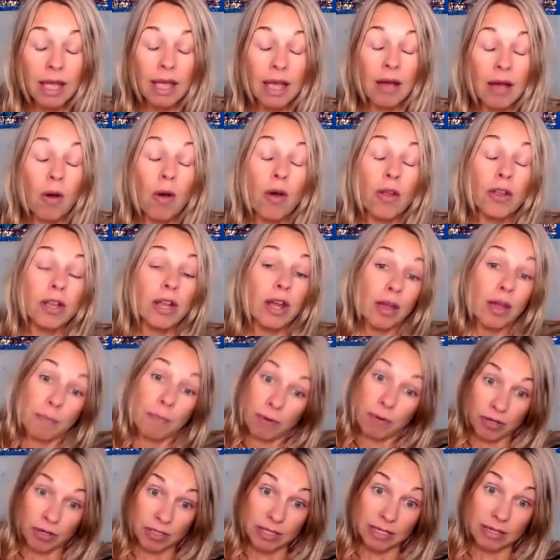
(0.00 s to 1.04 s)
on a
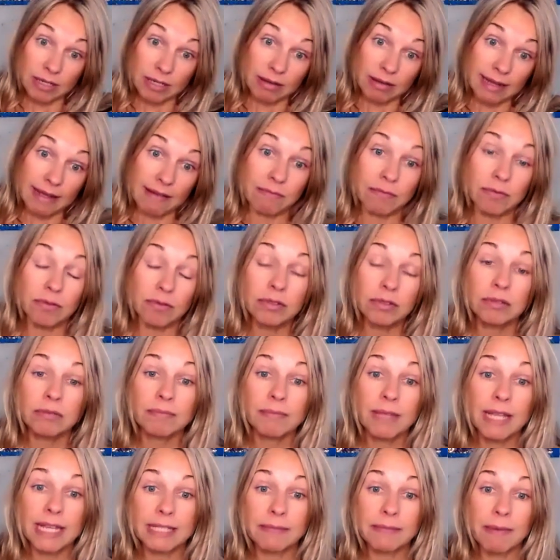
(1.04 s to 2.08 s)
personal level,
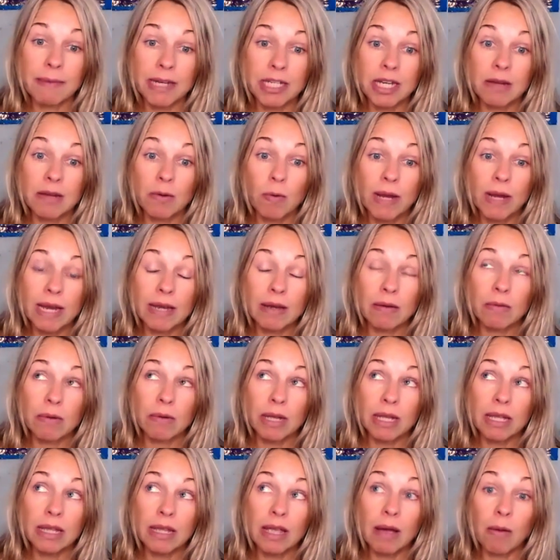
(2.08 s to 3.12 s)
especially when
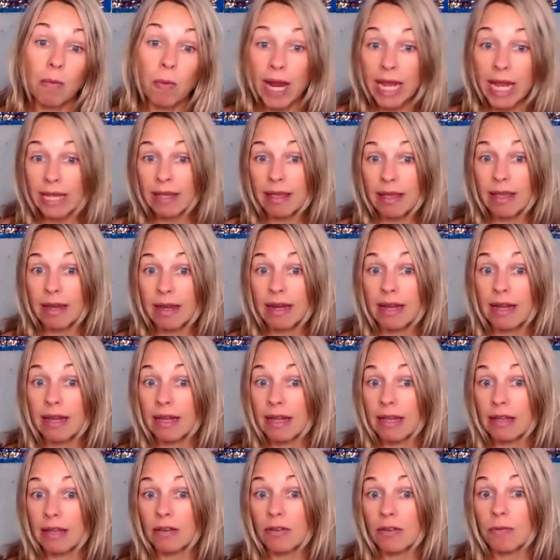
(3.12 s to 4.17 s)
we
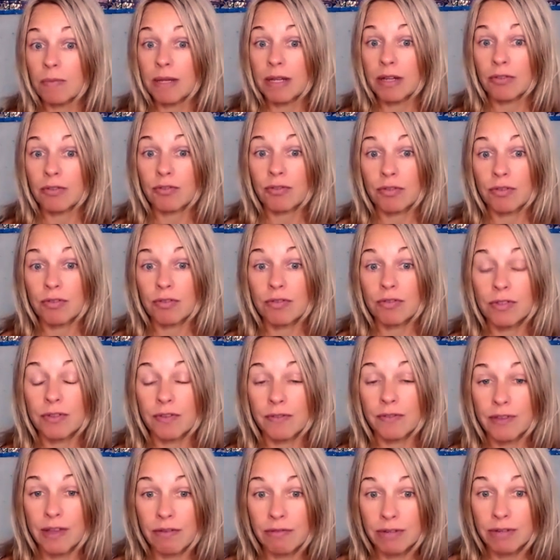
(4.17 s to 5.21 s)
awakening to bigger truths
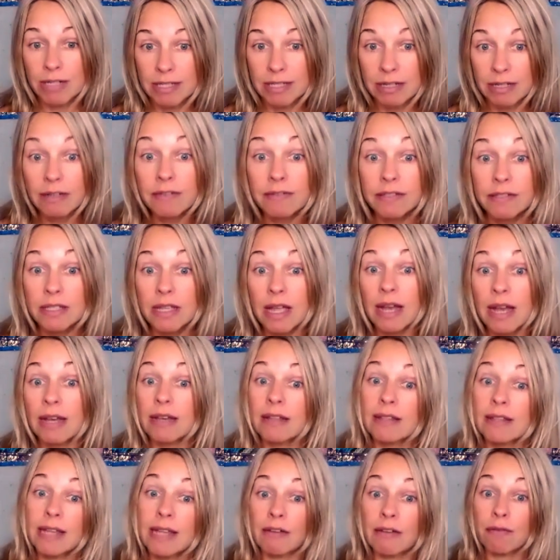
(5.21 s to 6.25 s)
of ourselves
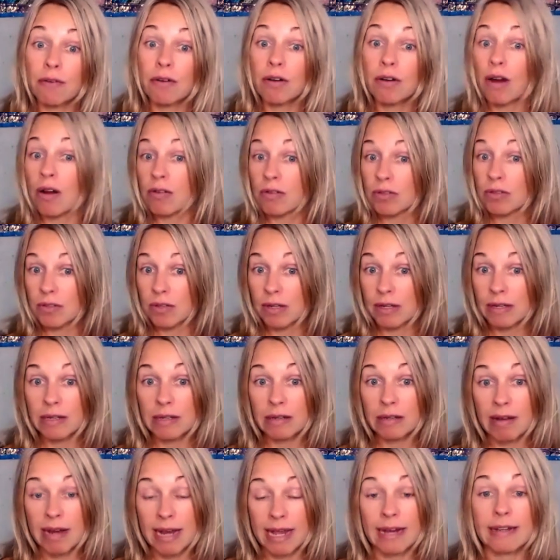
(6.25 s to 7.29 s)
and therefore also in the
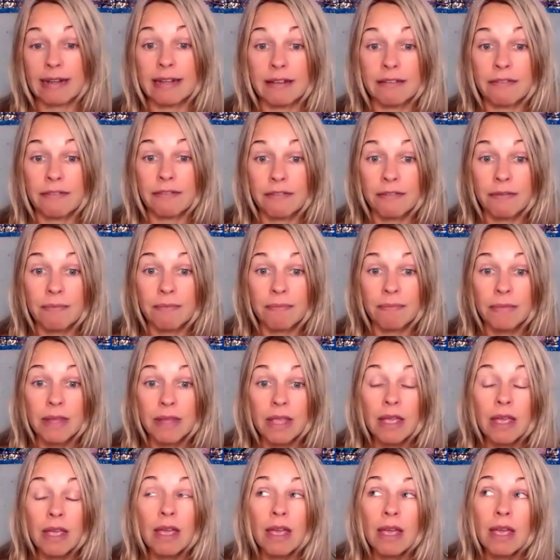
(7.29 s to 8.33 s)
collective.
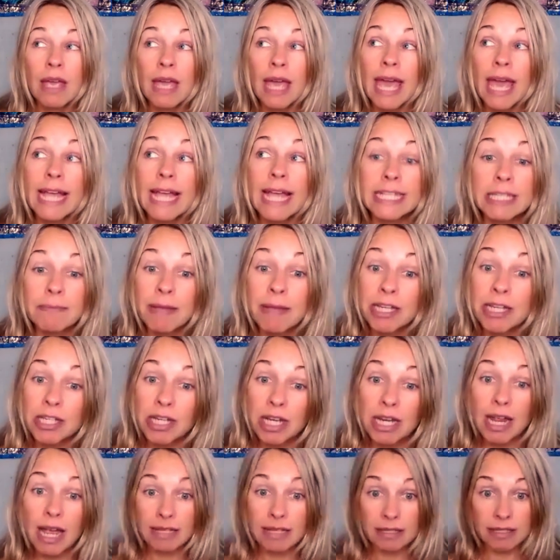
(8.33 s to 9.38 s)

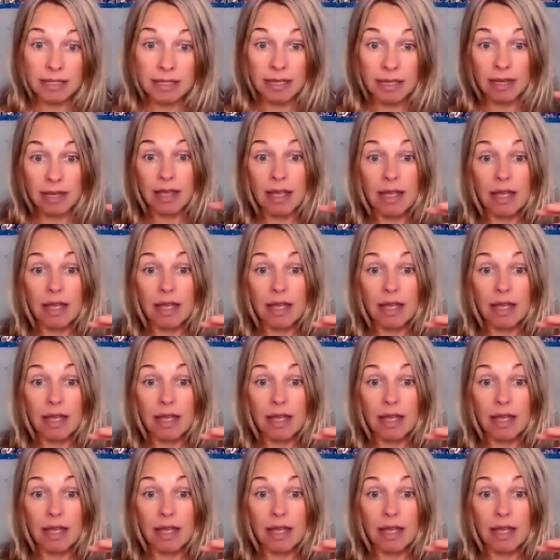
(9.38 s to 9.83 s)
Especially as the